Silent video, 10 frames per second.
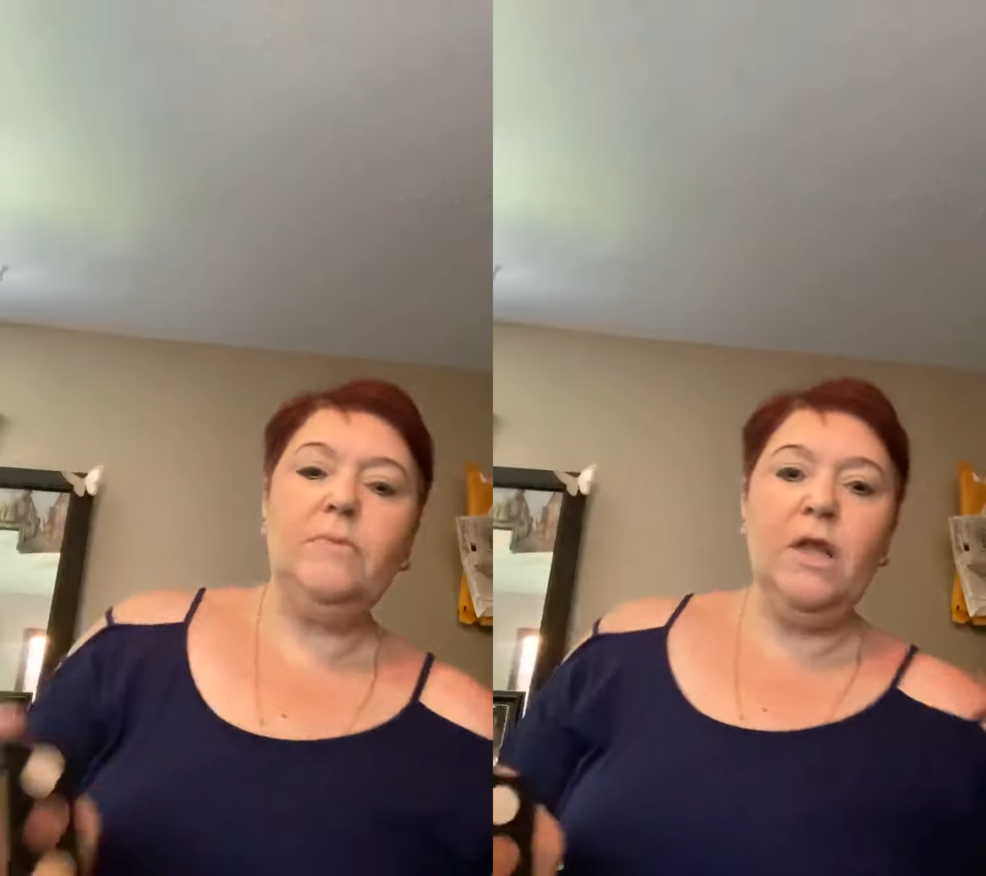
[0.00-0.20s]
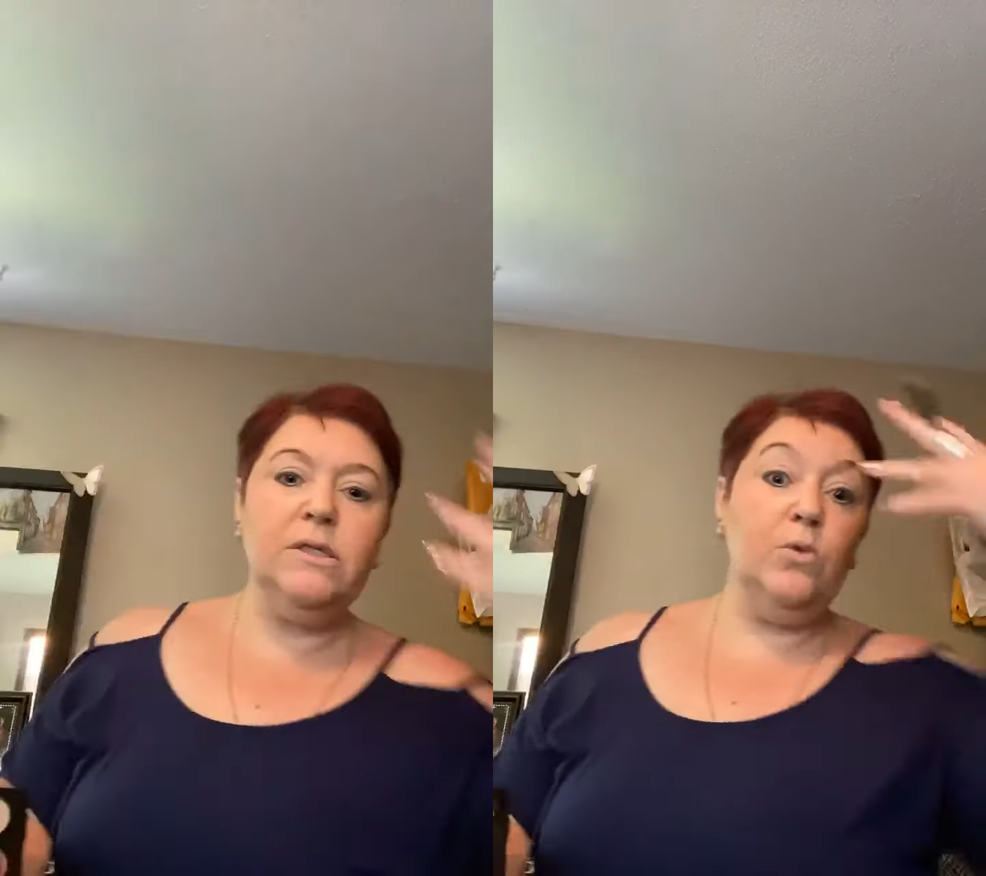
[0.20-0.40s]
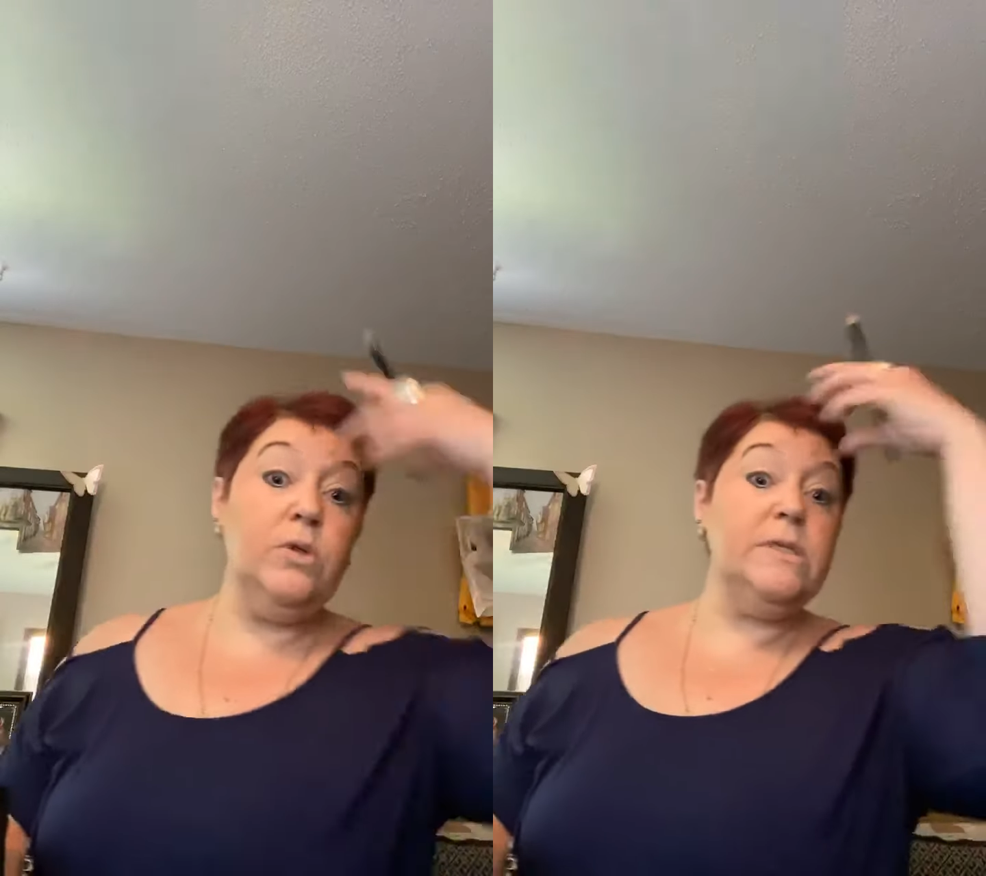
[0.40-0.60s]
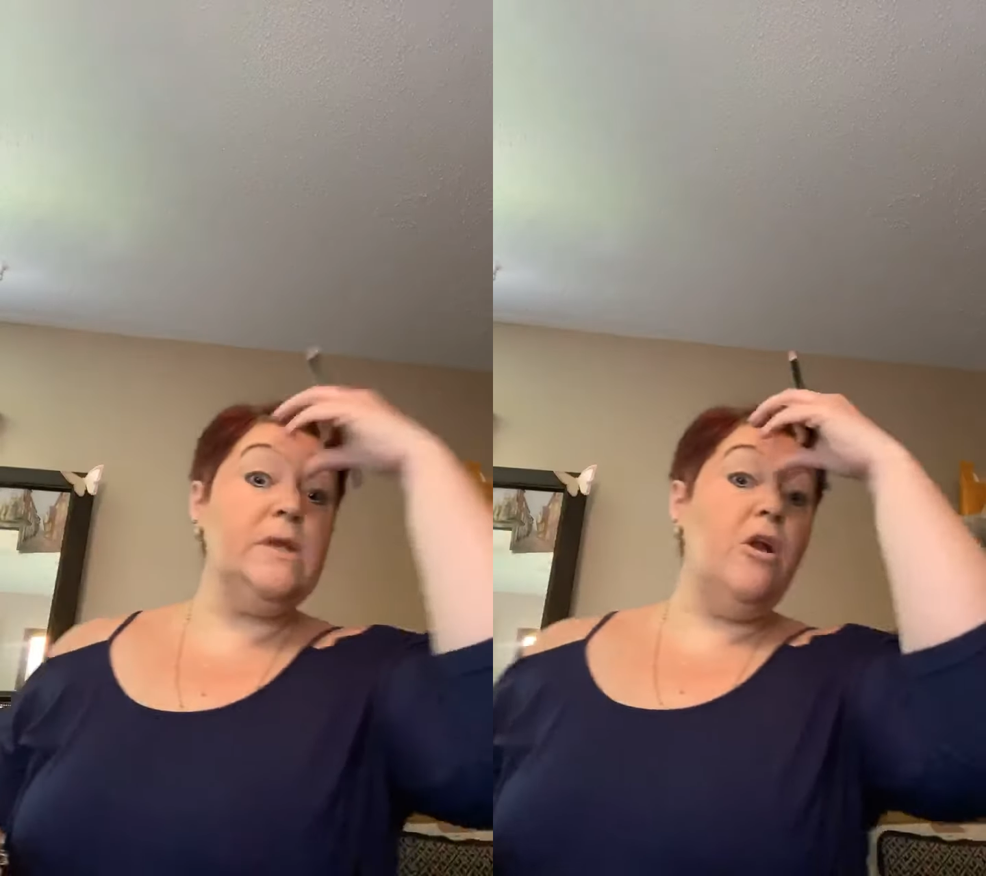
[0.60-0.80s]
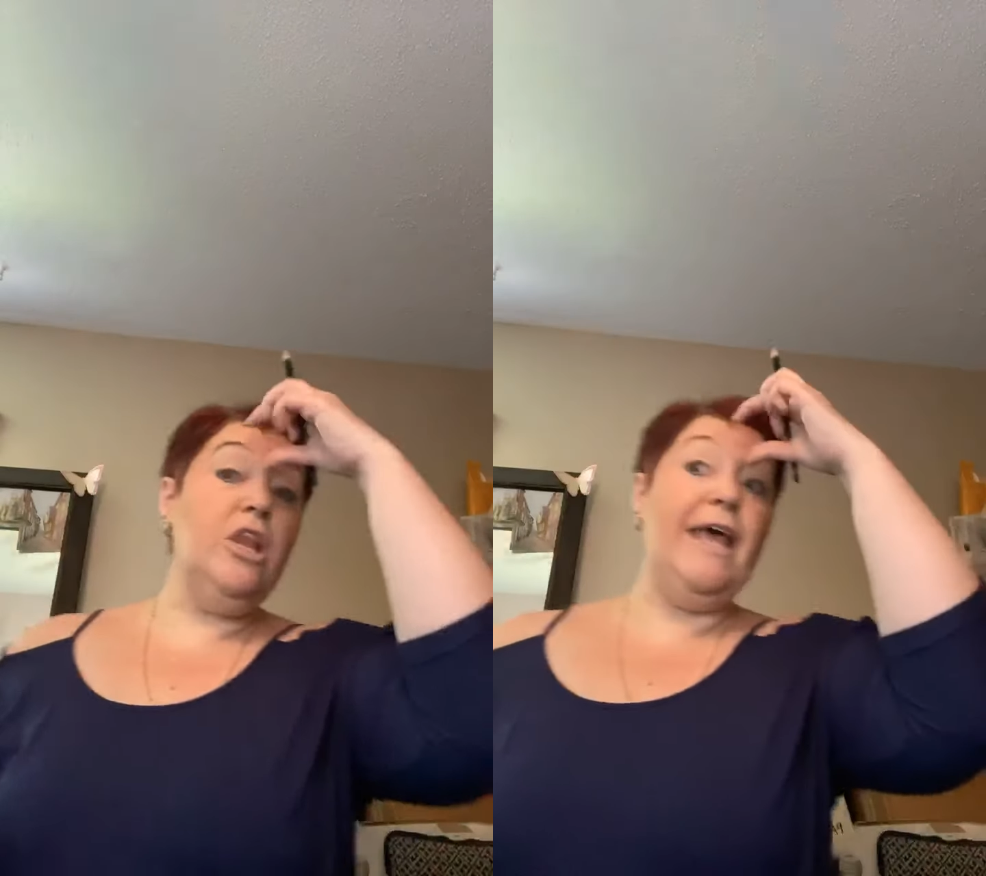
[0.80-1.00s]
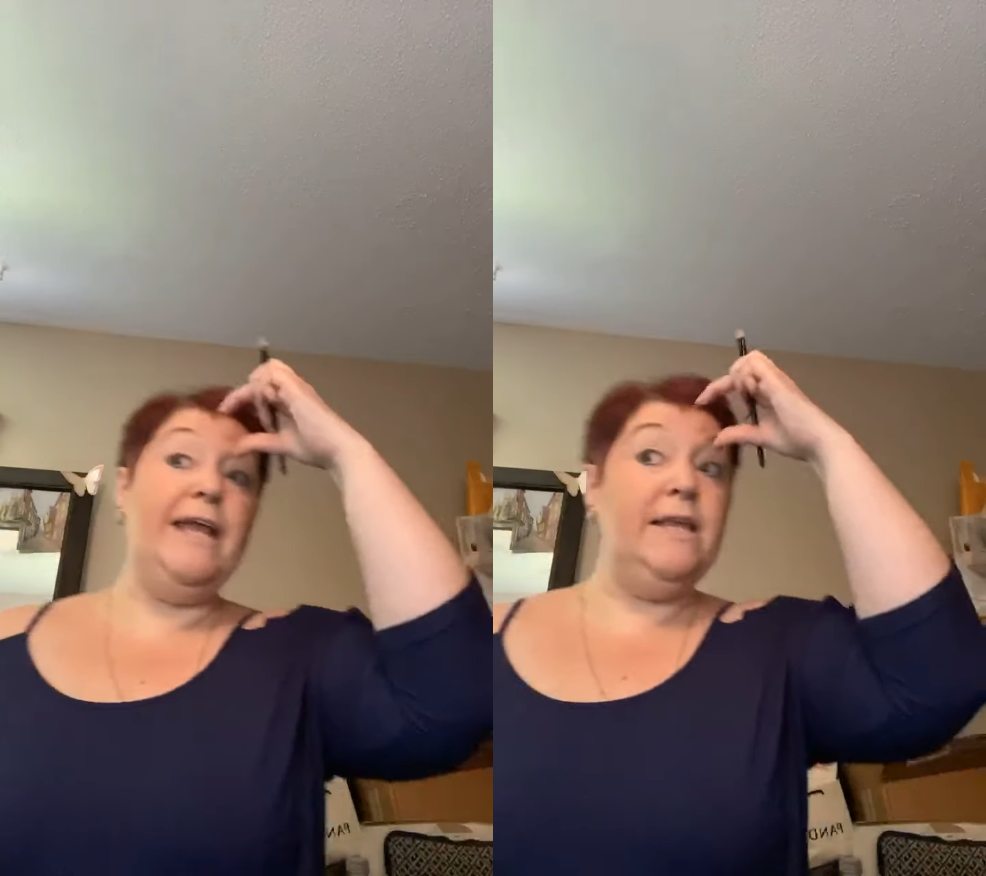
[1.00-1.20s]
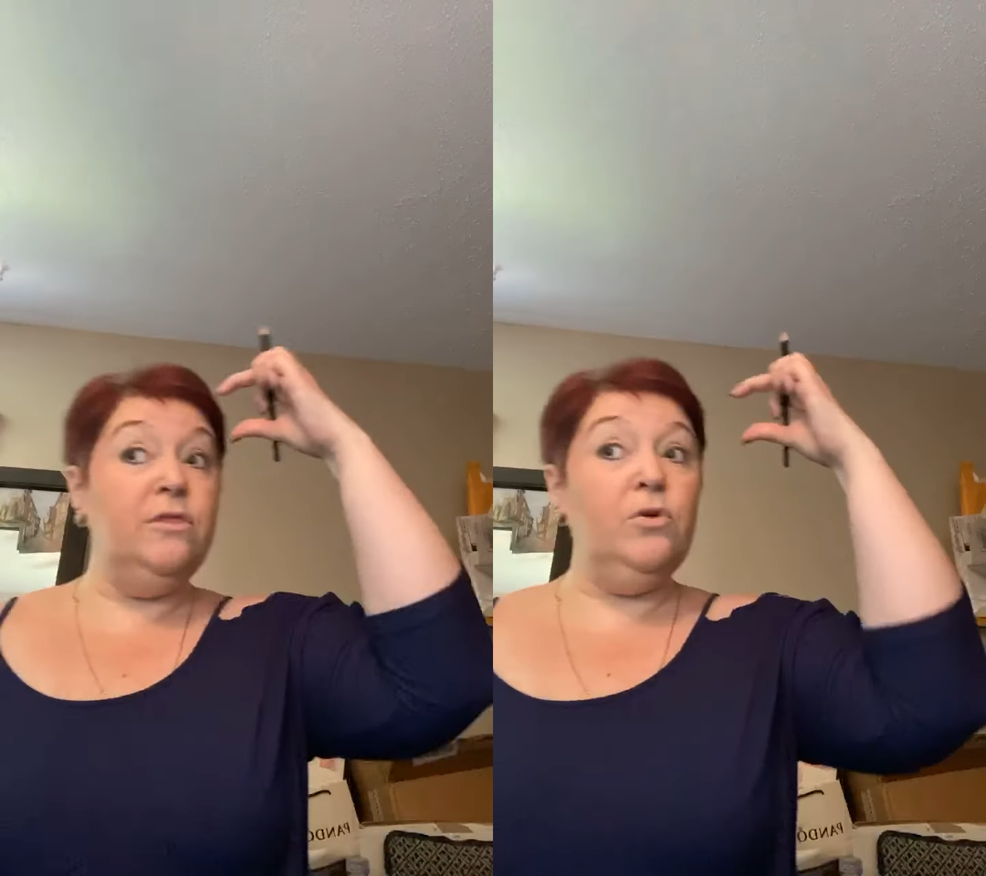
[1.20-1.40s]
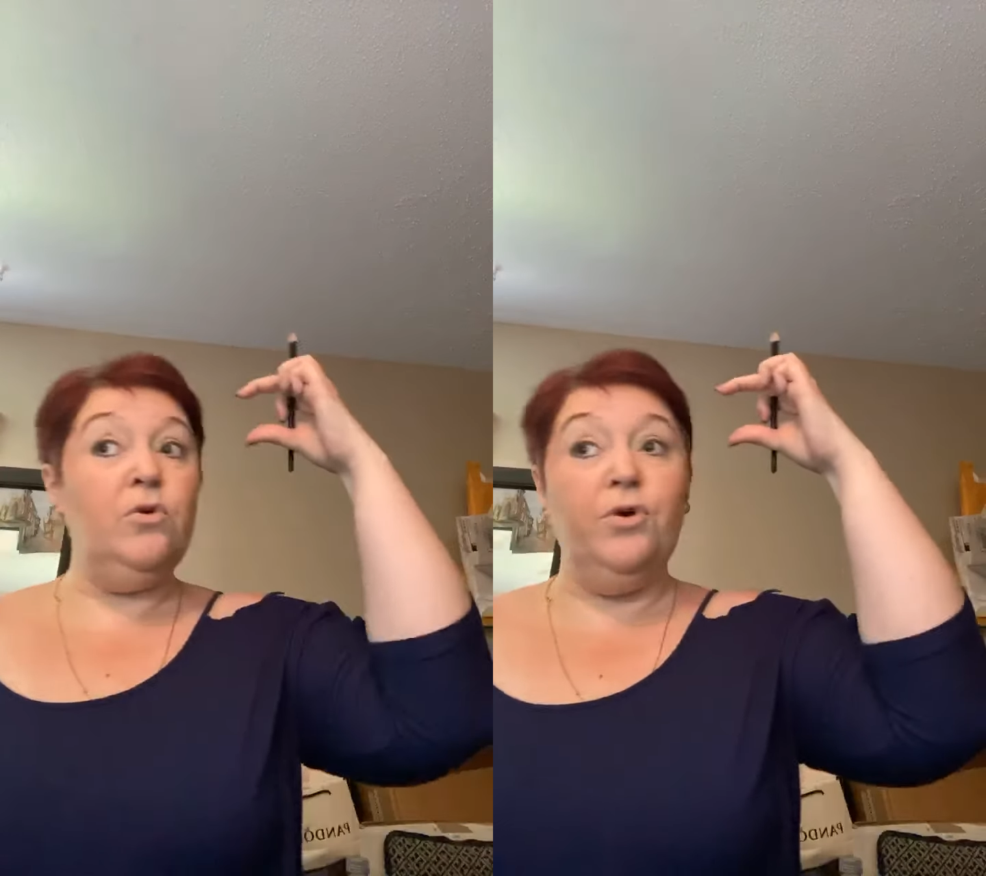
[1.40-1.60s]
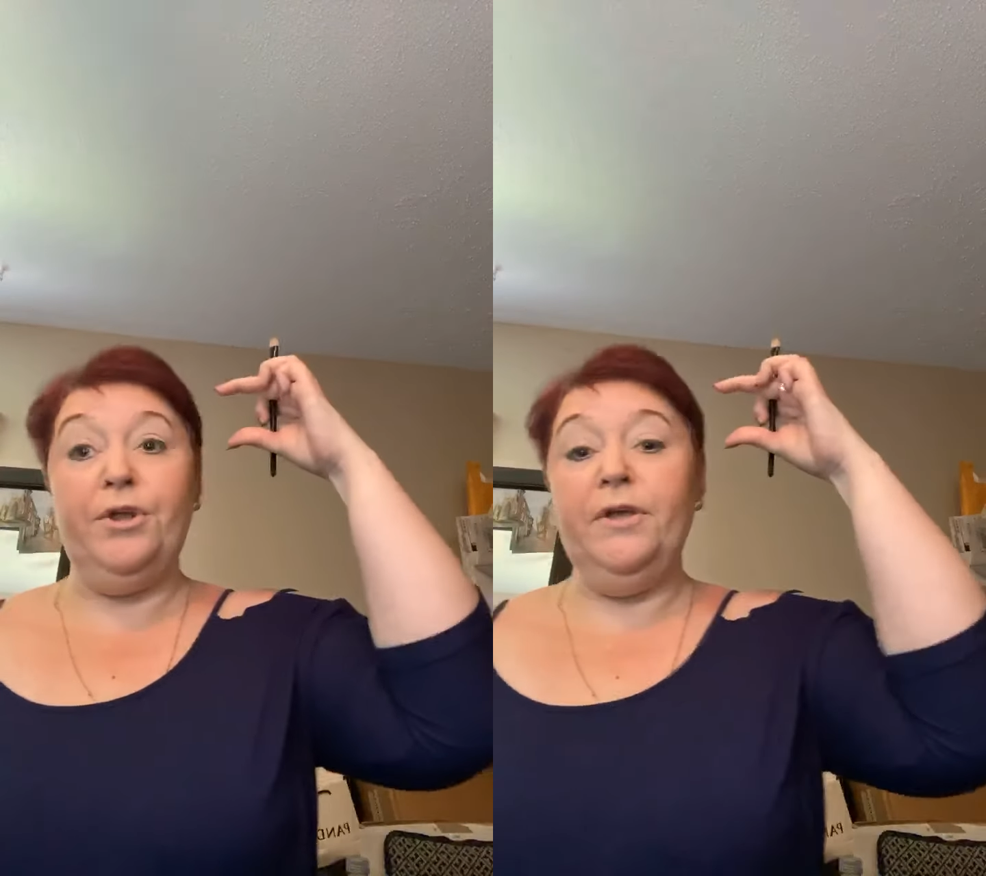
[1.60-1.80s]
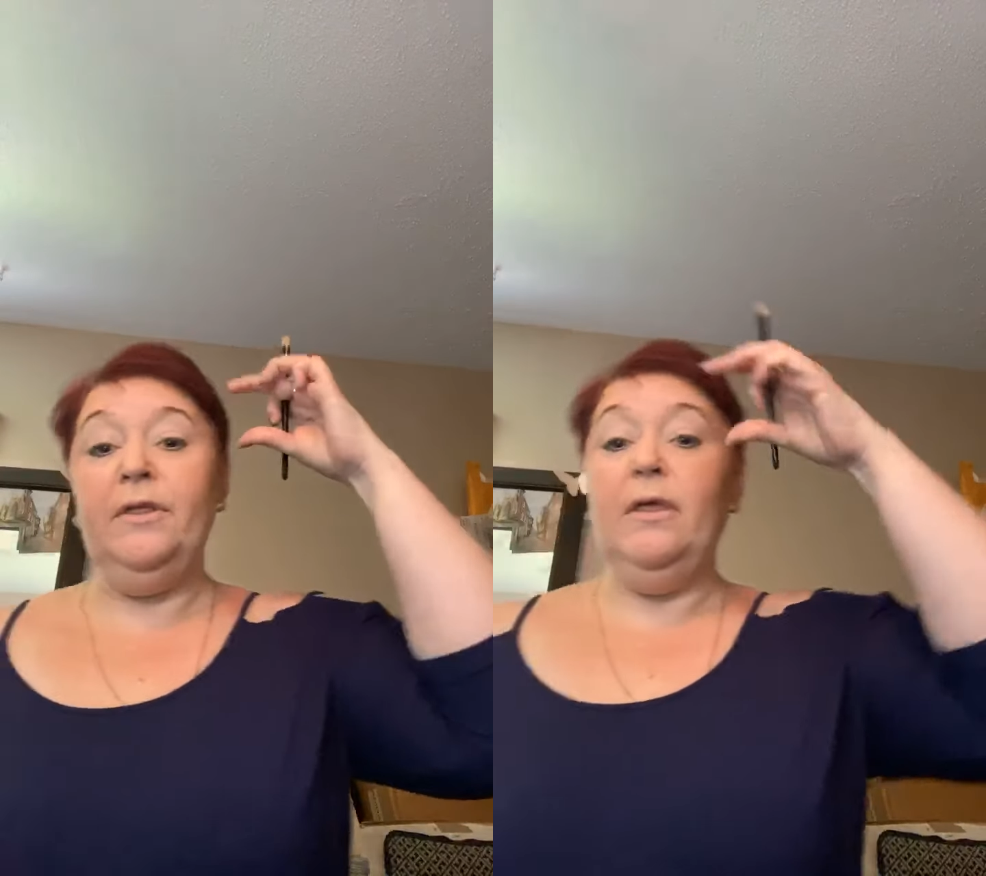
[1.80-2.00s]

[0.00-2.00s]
So we'll start light in the corner